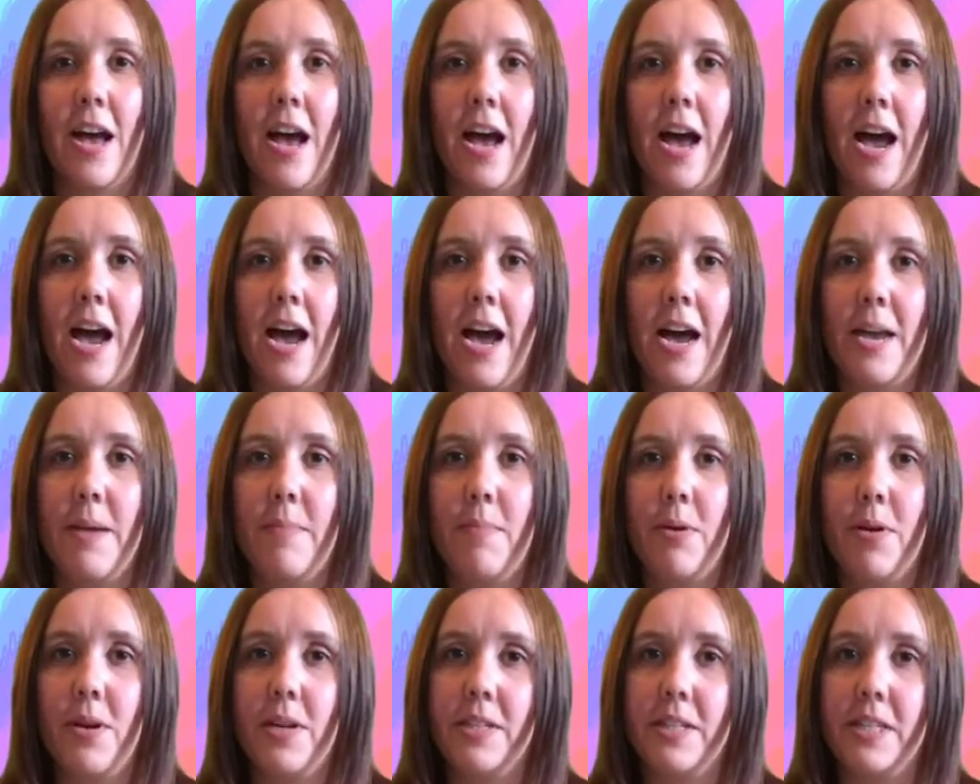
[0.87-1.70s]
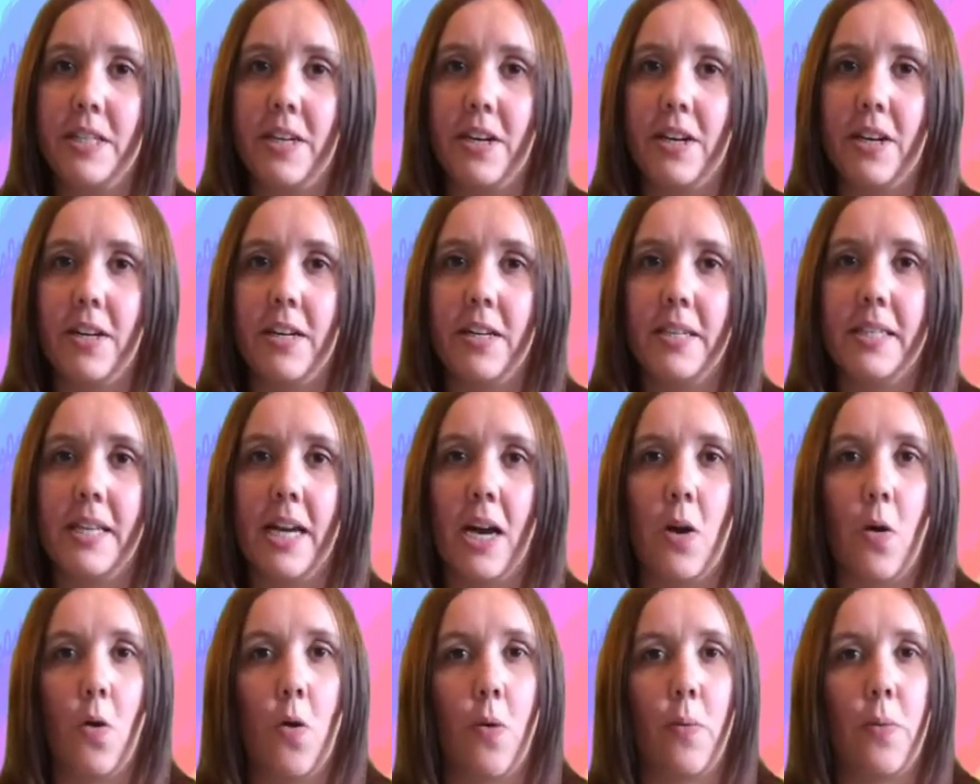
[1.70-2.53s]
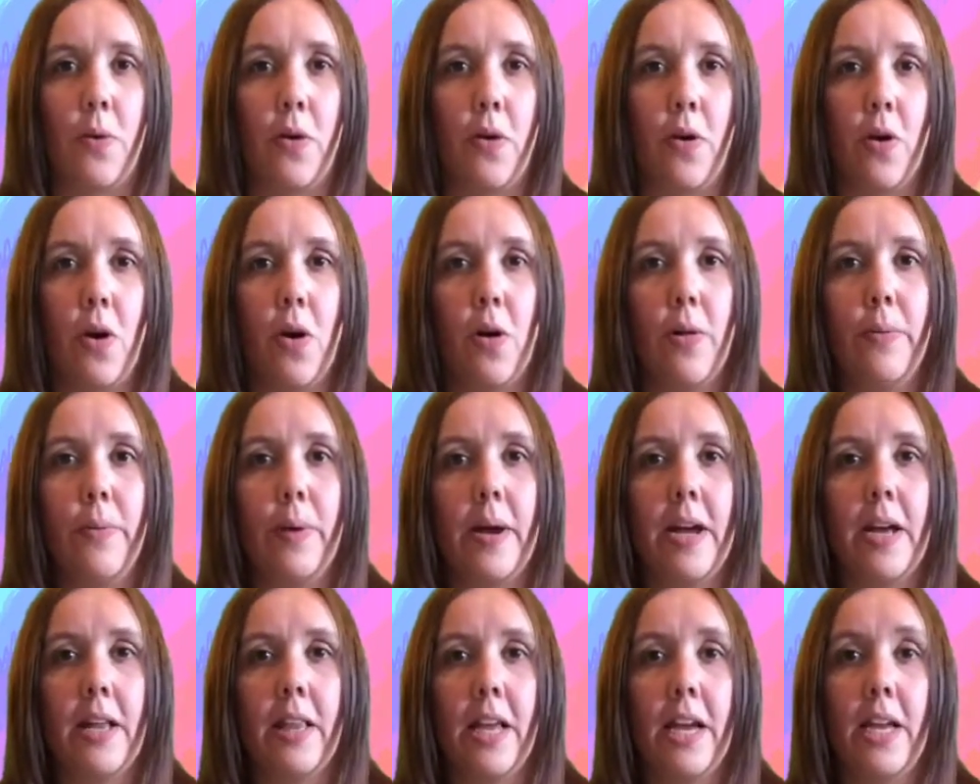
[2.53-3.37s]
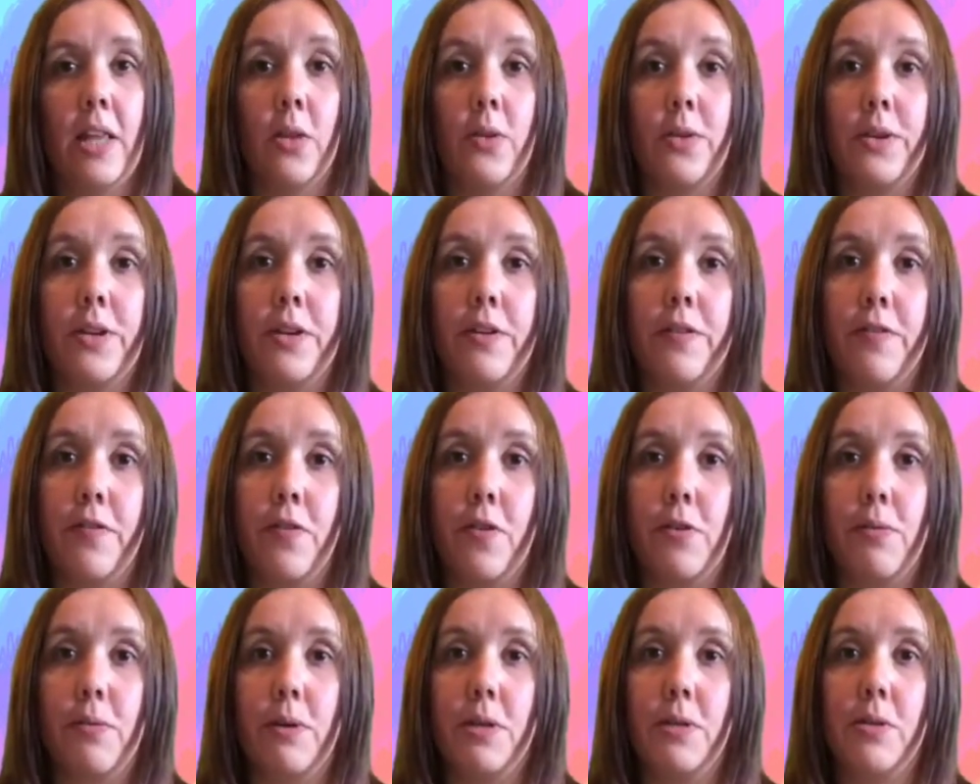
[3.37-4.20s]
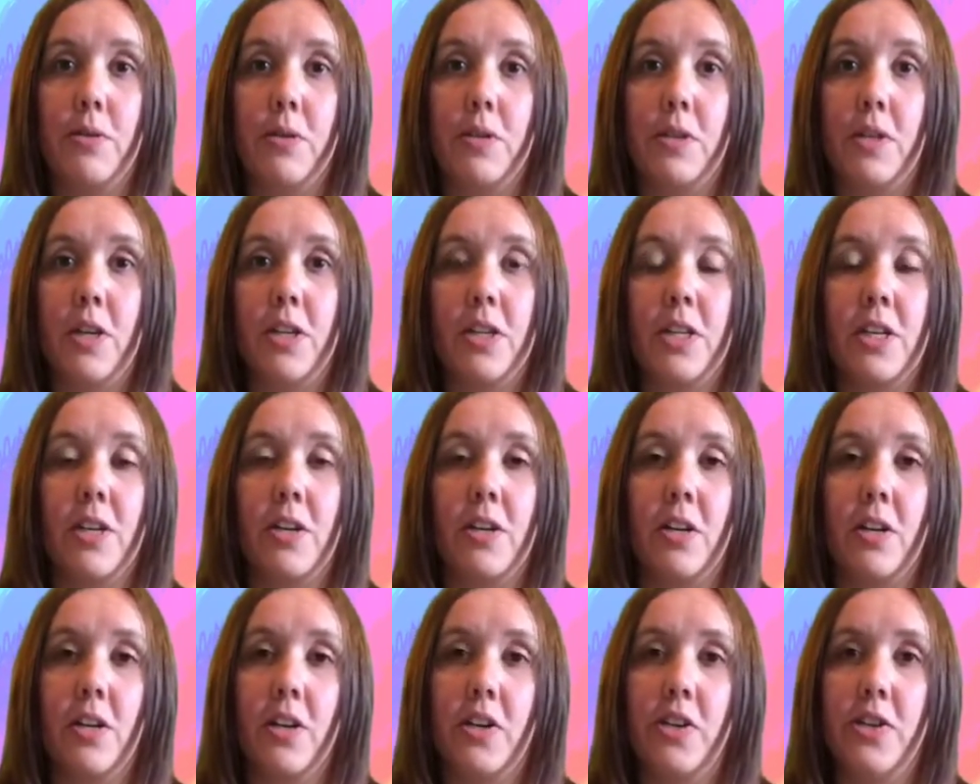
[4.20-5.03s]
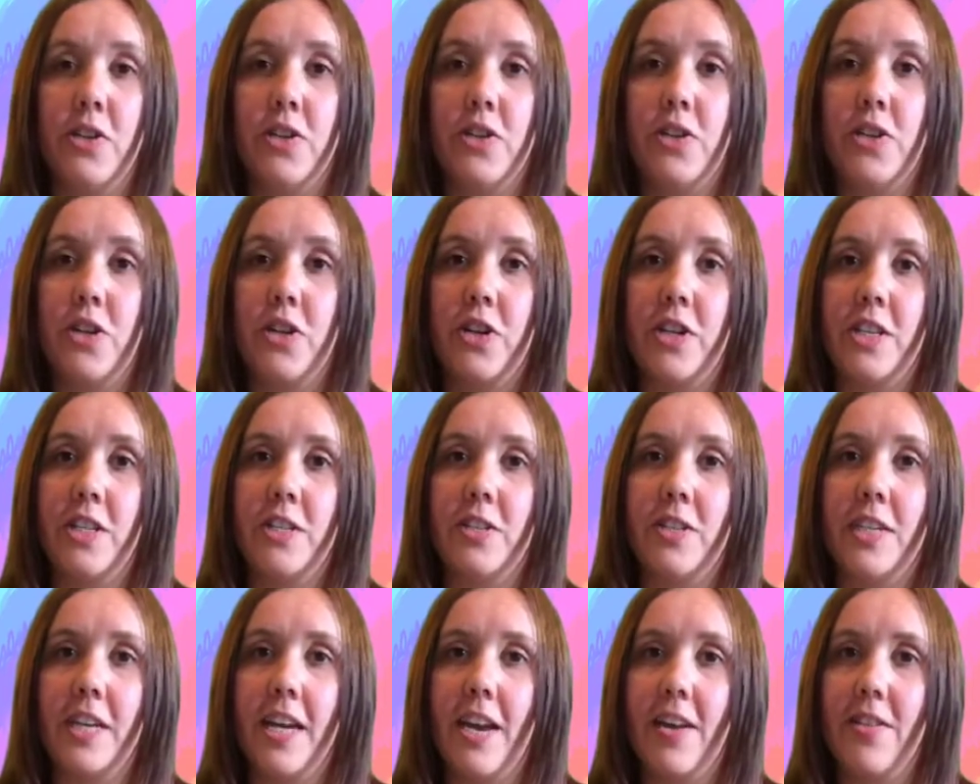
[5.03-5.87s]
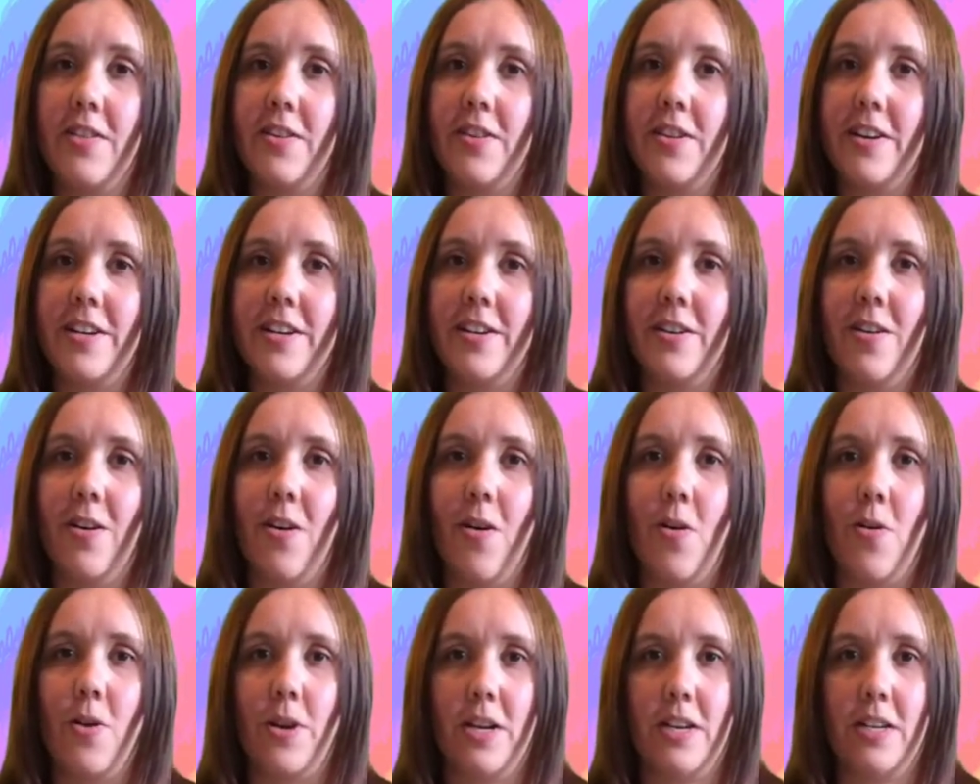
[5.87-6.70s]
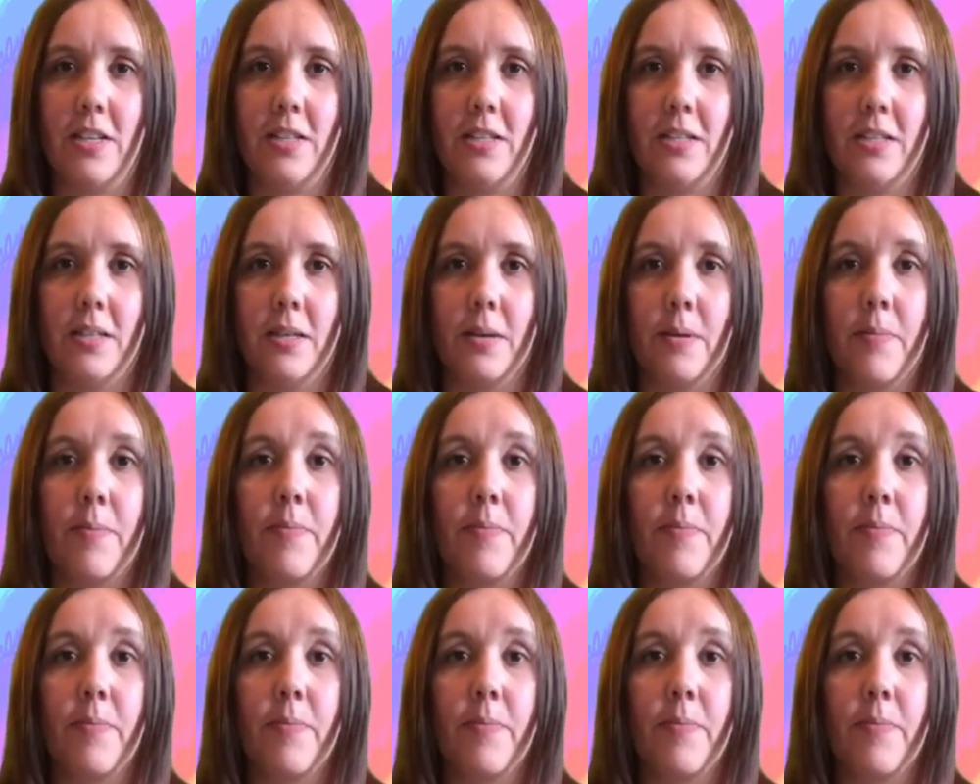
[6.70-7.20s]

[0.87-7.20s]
Hi boys and girls, I hope you're all well and looking forward to starting our learning journey together in August.